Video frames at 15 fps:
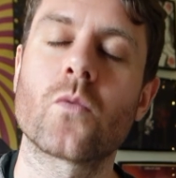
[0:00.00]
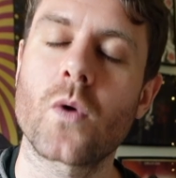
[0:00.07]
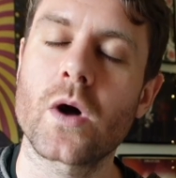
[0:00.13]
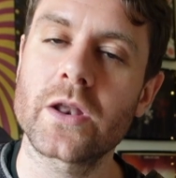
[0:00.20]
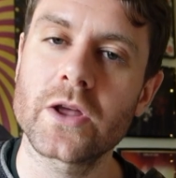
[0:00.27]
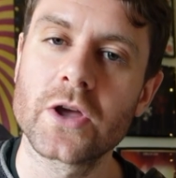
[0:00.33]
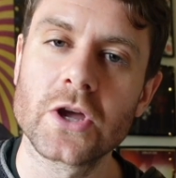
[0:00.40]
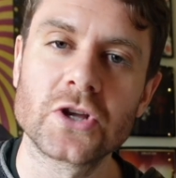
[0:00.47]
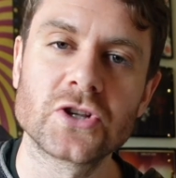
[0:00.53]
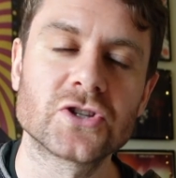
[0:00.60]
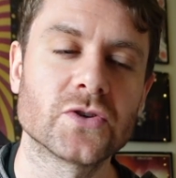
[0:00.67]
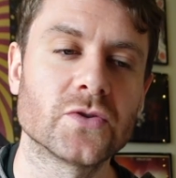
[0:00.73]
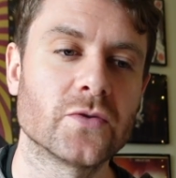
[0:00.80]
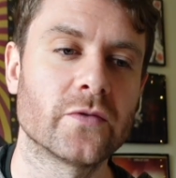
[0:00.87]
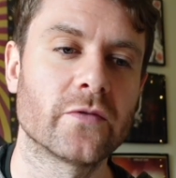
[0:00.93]
1,
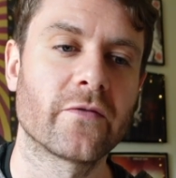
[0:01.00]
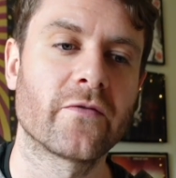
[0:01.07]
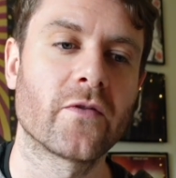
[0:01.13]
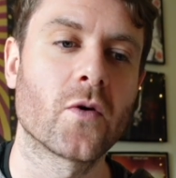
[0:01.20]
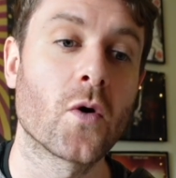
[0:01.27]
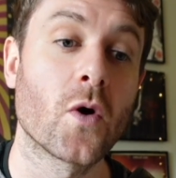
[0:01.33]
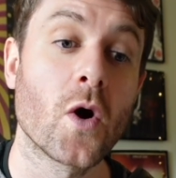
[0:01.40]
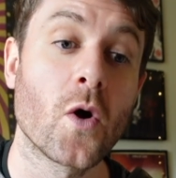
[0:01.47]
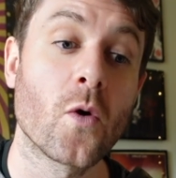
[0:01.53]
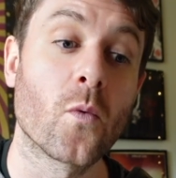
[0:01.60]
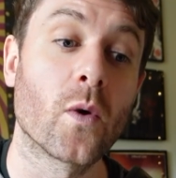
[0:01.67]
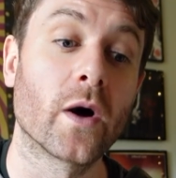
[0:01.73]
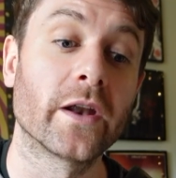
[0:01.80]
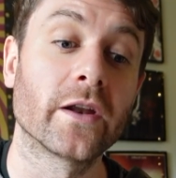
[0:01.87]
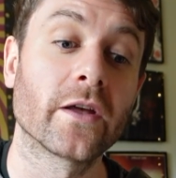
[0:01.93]
2, 4,
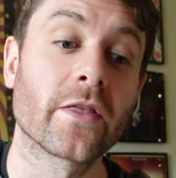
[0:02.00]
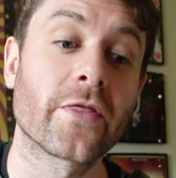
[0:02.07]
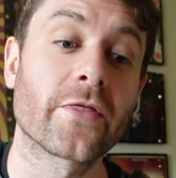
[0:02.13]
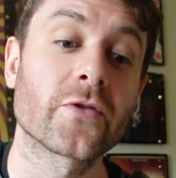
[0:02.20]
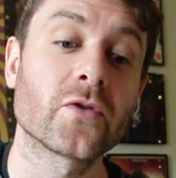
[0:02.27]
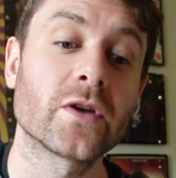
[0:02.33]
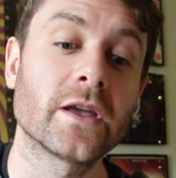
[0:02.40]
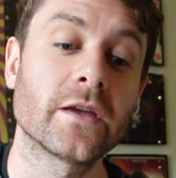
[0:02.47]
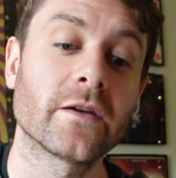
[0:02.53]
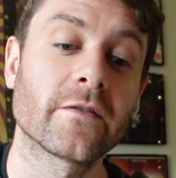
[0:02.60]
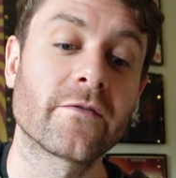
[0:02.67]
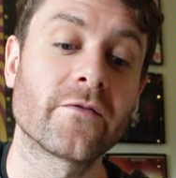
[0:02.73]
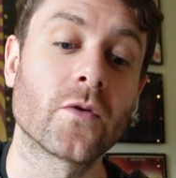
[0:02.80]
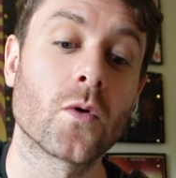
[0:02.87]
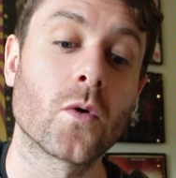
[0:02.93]
1,
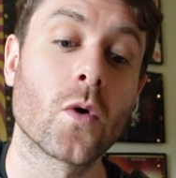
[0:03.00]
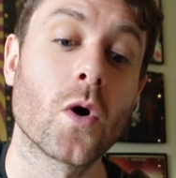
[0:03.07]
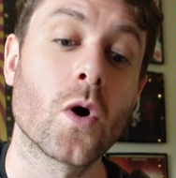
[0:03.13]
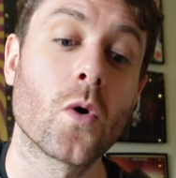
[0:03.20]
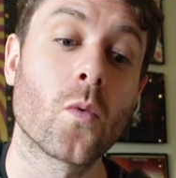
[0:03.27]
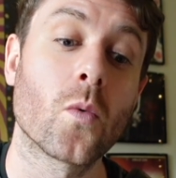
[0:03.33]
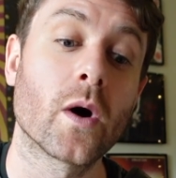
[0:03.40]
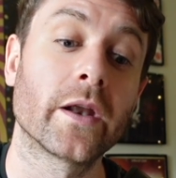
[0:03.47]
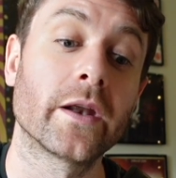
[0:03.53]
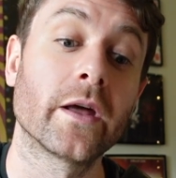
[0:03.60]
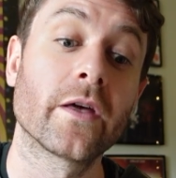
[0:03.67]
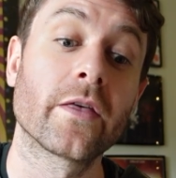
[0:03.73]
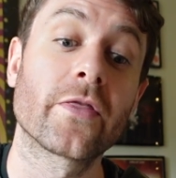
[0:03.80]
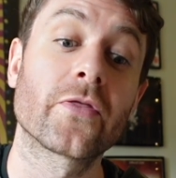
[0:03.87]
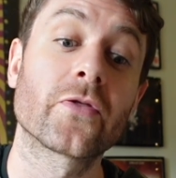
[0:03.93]
3, 4,
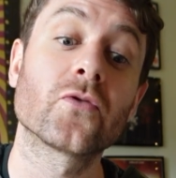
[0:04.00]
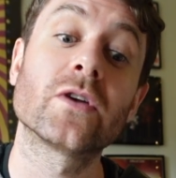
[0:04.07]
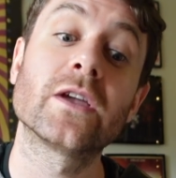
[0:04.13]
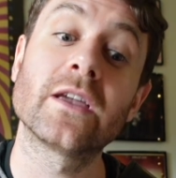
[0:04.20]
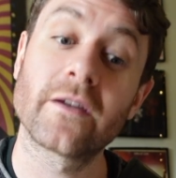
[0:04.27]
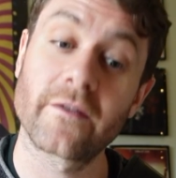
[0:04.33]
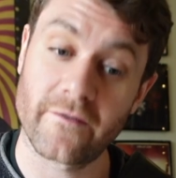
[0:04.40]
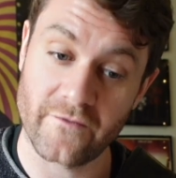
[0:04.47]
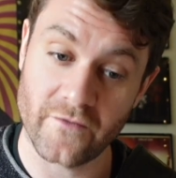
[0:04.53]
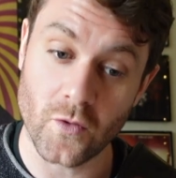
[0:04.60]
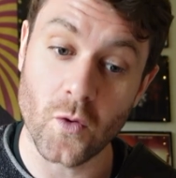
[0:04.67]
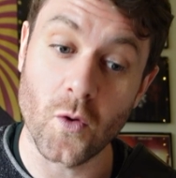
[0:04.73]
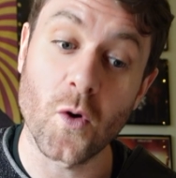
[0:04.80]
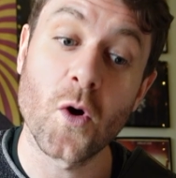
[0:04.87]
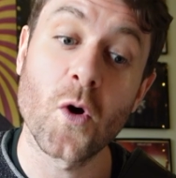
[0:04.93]
1, 3,
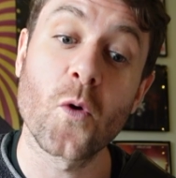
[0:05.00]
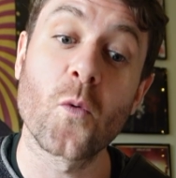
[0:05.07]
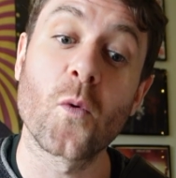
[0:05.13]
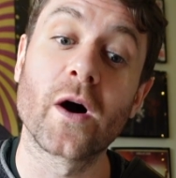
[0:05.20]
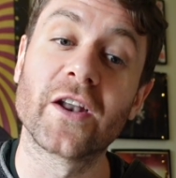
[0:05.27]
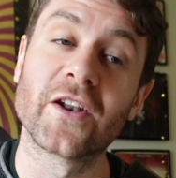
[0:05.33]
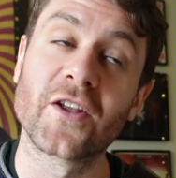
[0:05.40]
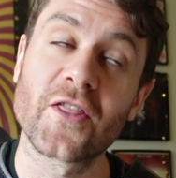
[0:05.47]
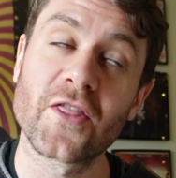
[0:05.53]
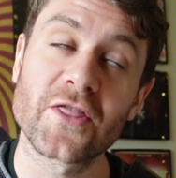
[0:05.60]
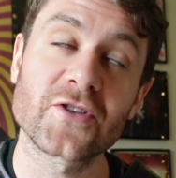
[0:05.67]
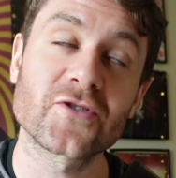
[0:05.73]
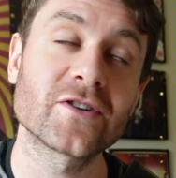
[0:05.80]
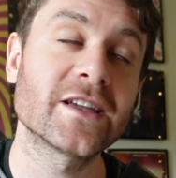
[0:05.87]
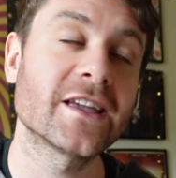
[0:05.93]
4, 1,
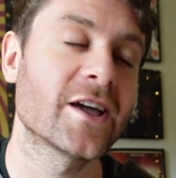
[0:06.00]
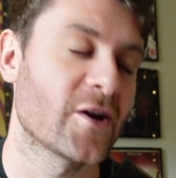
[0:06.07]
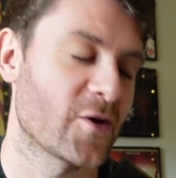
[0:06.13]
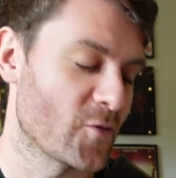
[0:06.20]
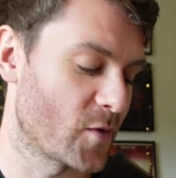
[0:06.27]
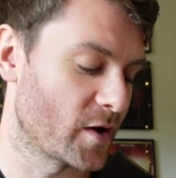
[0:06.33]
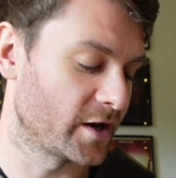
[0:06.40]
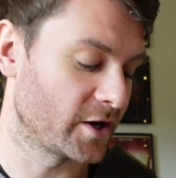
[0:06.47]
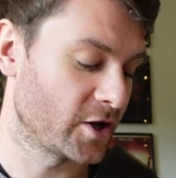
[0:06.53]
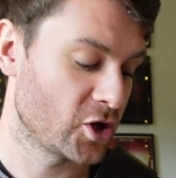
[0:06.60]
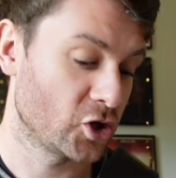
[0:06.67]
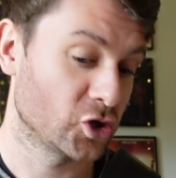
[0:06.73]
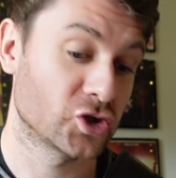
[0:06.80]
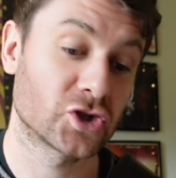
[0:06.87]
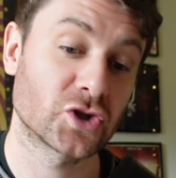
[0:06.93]
3,
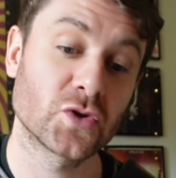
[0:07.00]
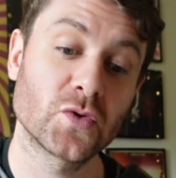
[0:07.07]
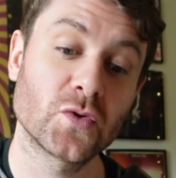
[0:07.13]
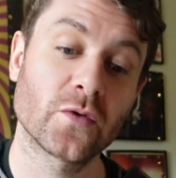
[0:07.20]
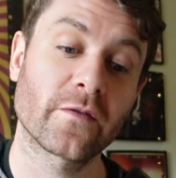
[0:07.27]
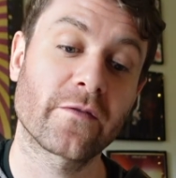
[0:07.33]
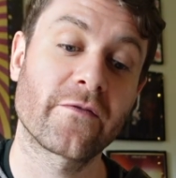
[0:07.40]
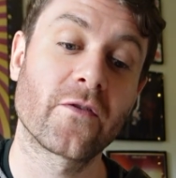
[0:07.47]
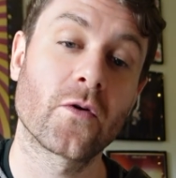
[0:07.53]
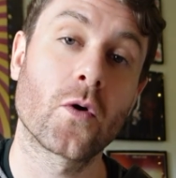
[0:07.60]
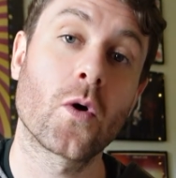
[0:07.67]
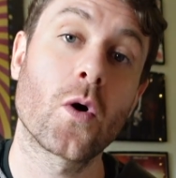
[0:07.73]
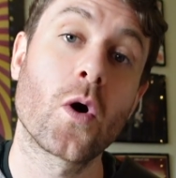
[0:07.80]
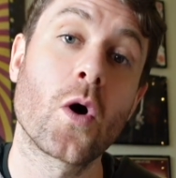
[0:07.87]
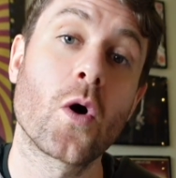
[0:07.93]
1, 2,
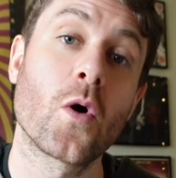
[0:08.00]
4, 1.